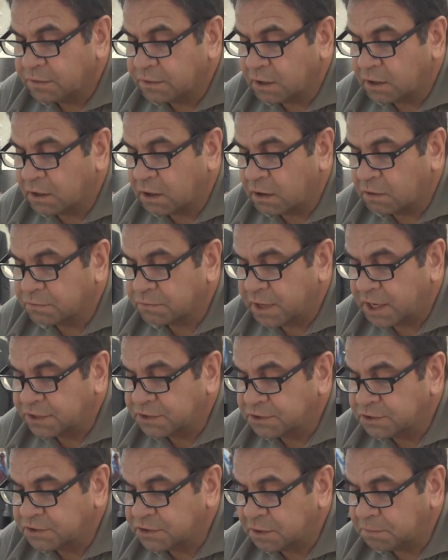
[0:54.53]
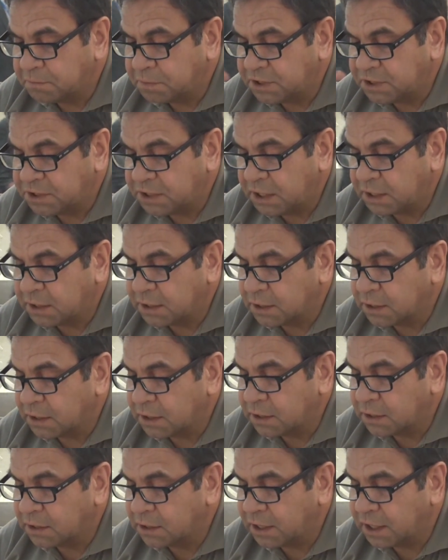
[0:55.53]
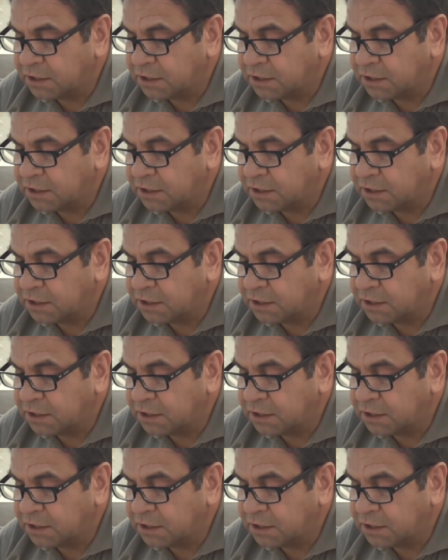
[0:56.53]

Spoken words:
The gold rushes in particular